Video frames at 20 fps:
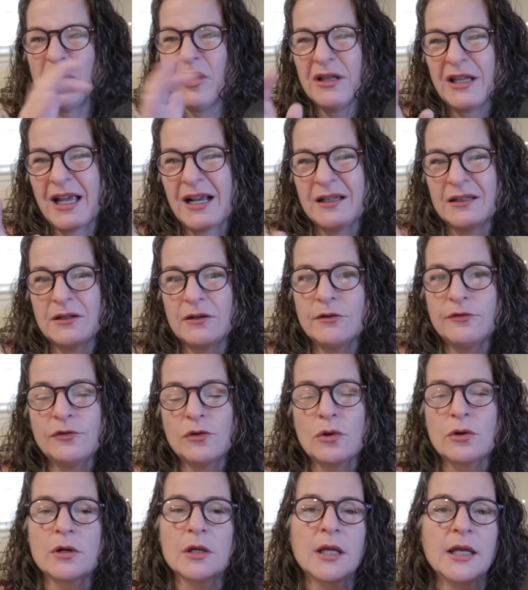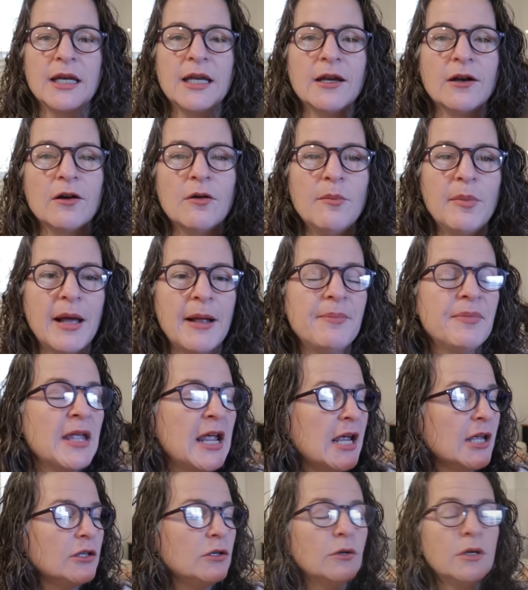put like a little floral in here, but
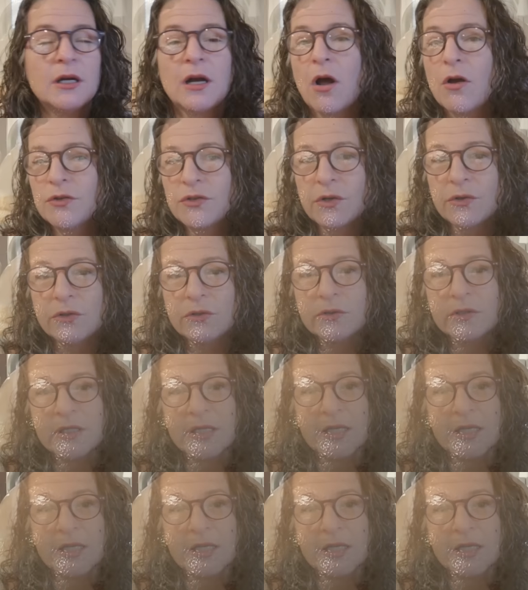you can also use